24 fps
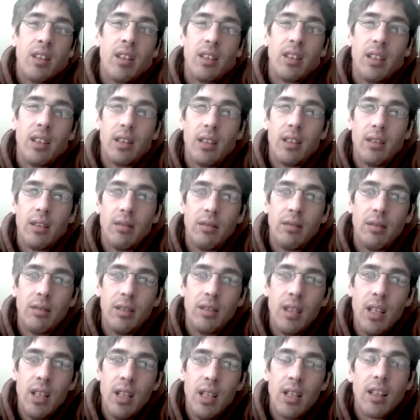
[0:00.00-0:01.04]
You know,
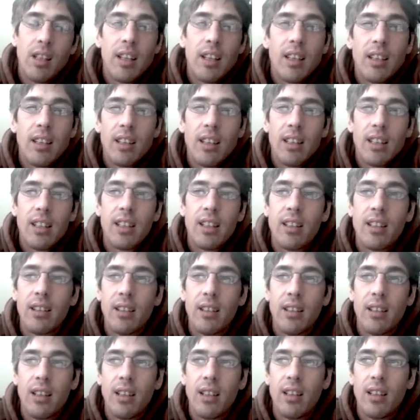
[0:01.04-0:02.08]
like like
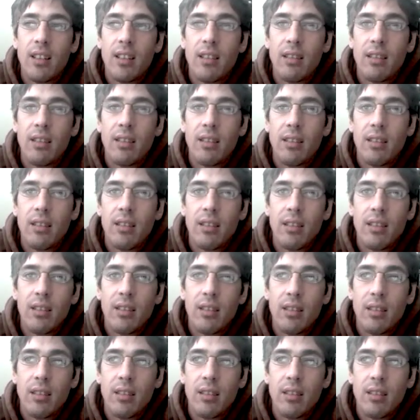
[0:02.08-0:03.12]
uh,
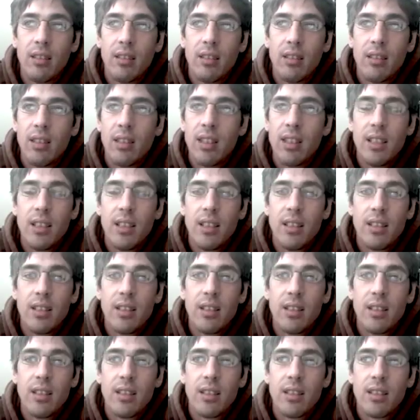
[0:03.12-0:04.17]
it, it's
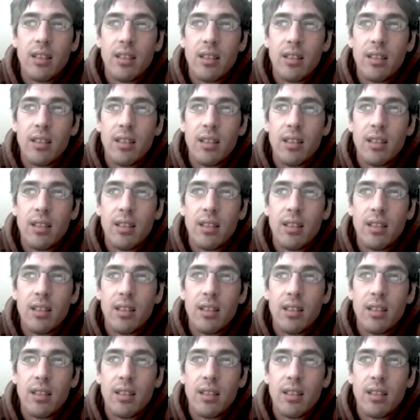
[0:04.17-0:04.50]
just.